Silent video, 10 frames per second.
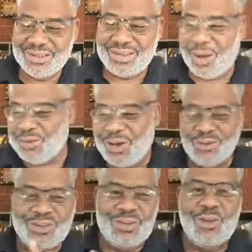
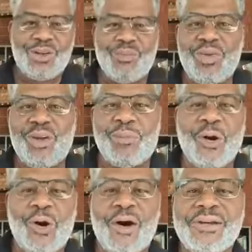Don't you want to be a
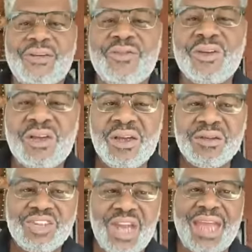part of
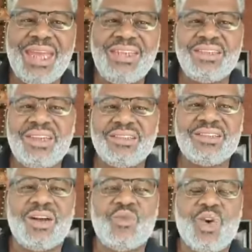changing
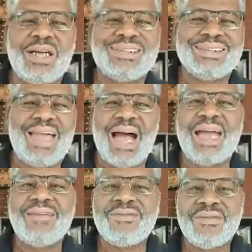someone's life,